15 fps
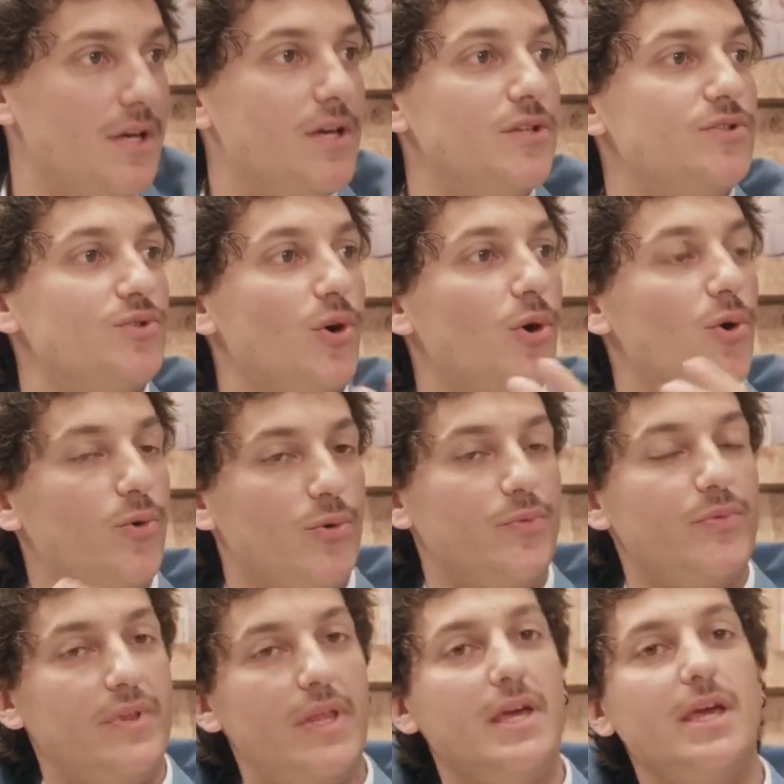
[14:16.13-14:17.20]
So
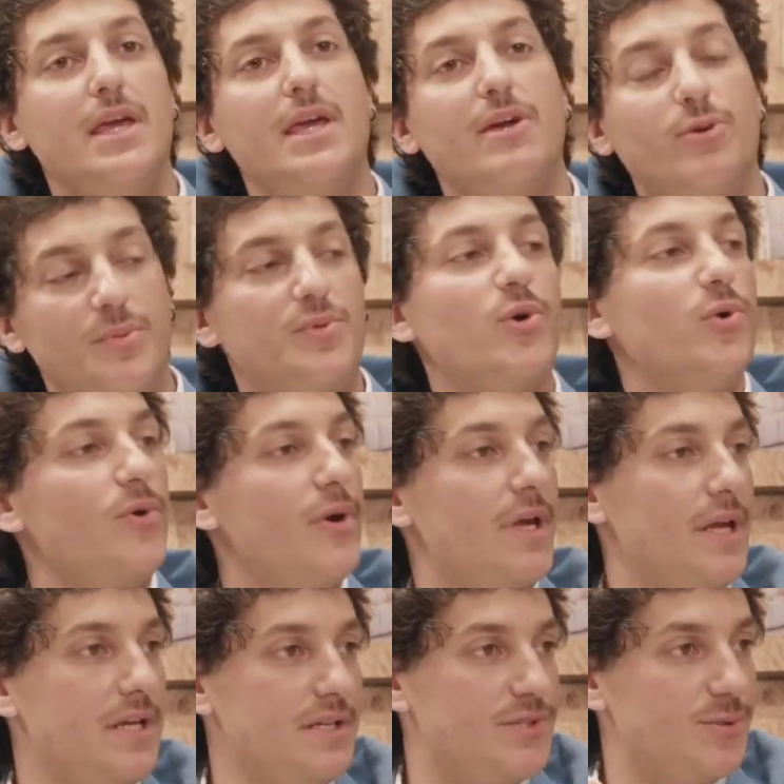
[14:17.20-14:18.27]
the crypto is